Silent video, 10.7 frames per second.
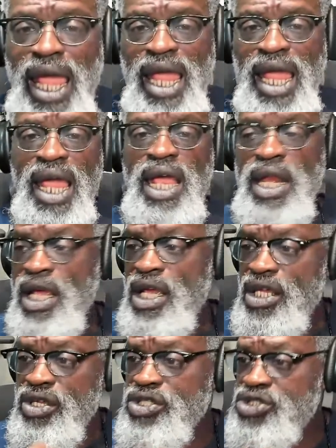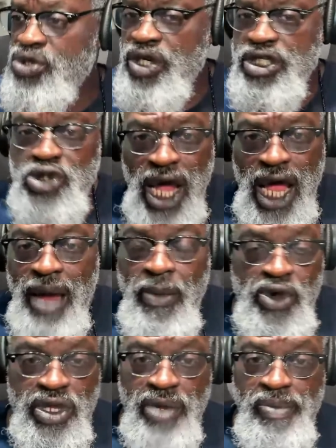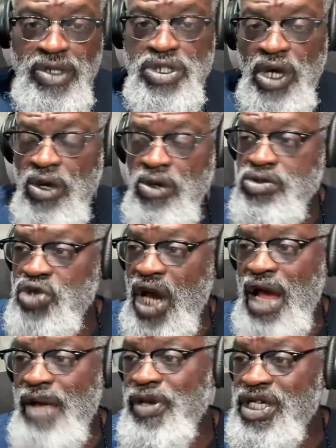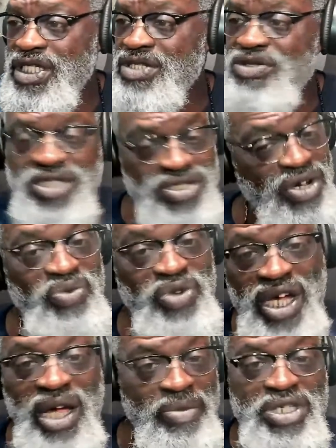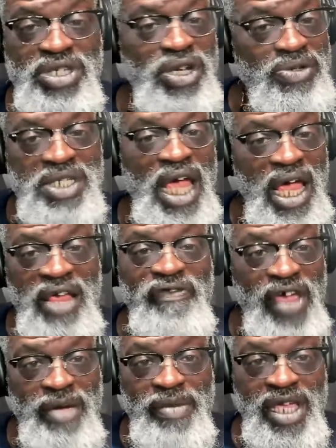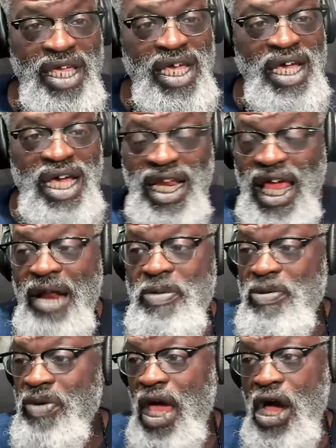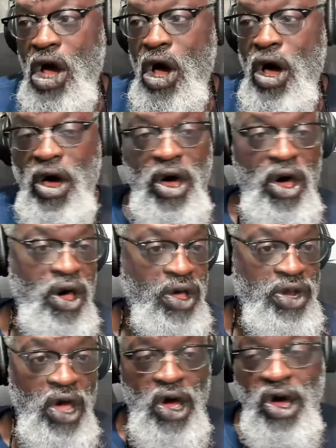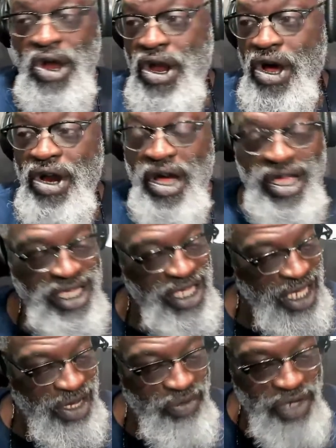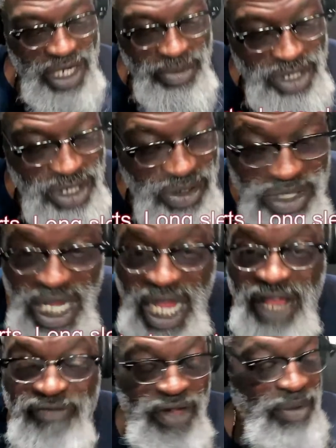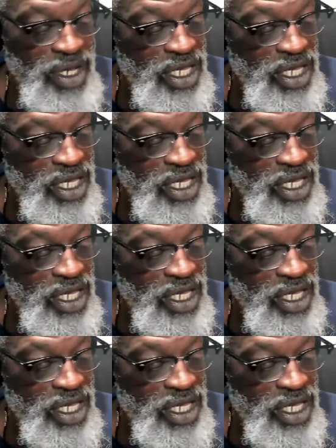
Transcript: And you can join the tribe, or you can build your own tribe, because we coming to those times, family. A lot of people like, oh, no. Yeah, we coming to those times, family.